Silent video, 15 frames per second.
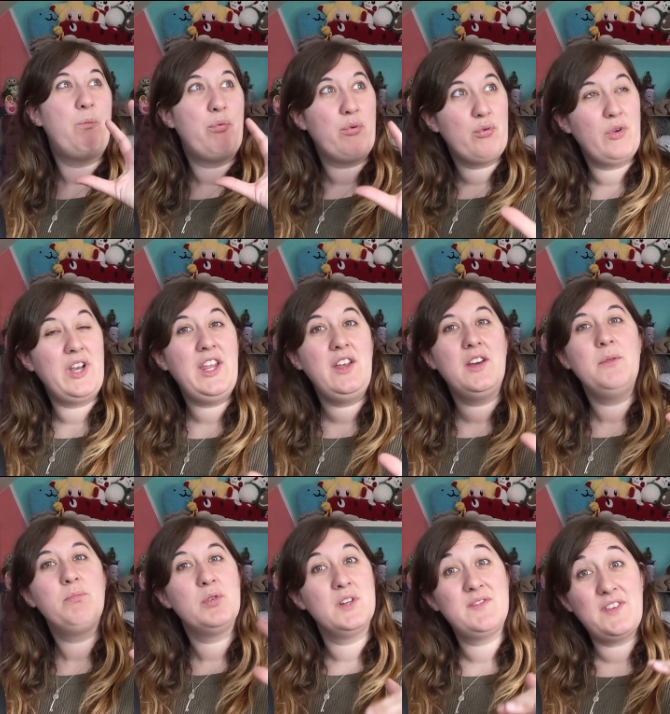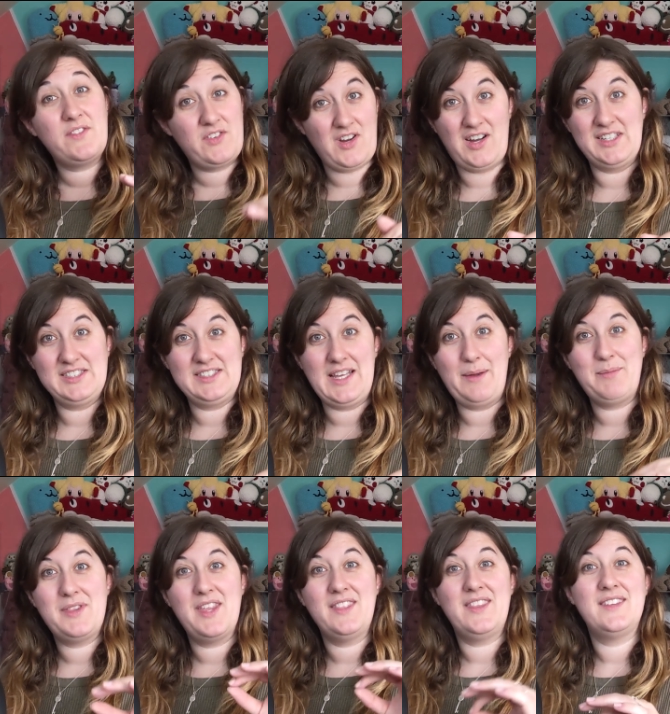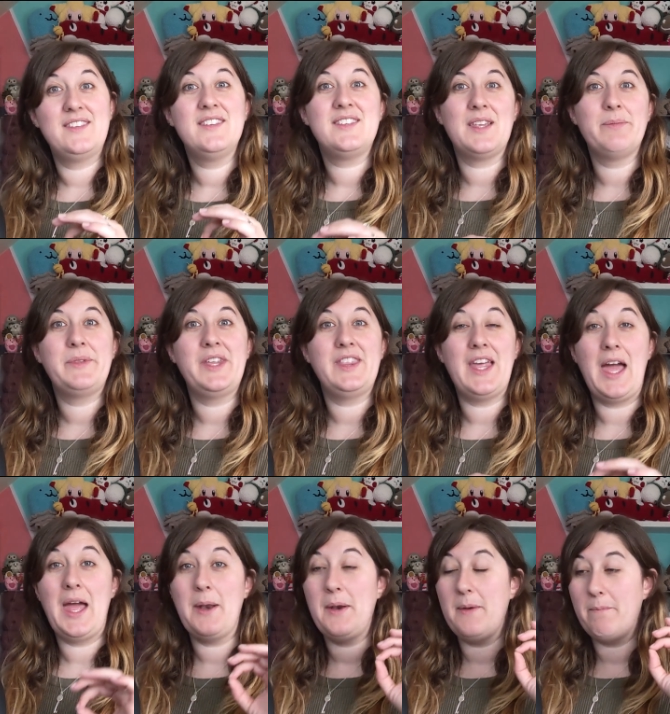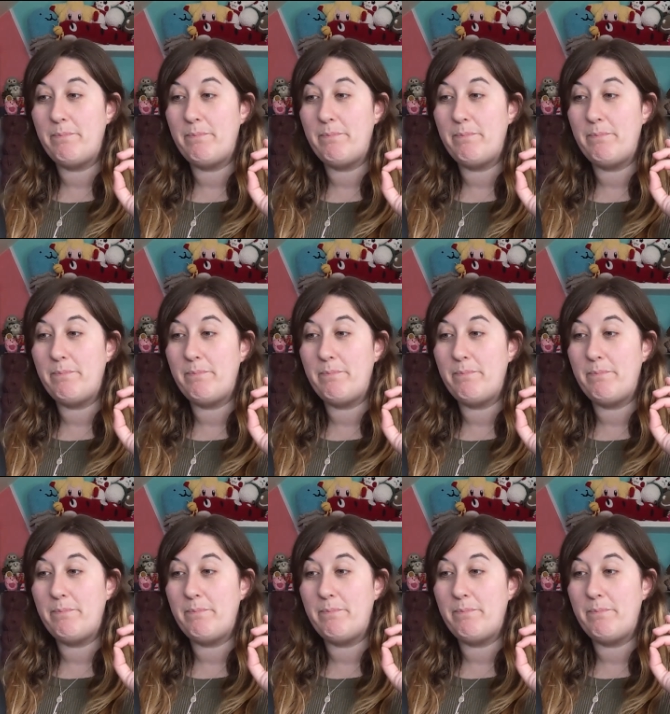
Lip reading: pretty good proof of concept that this is something that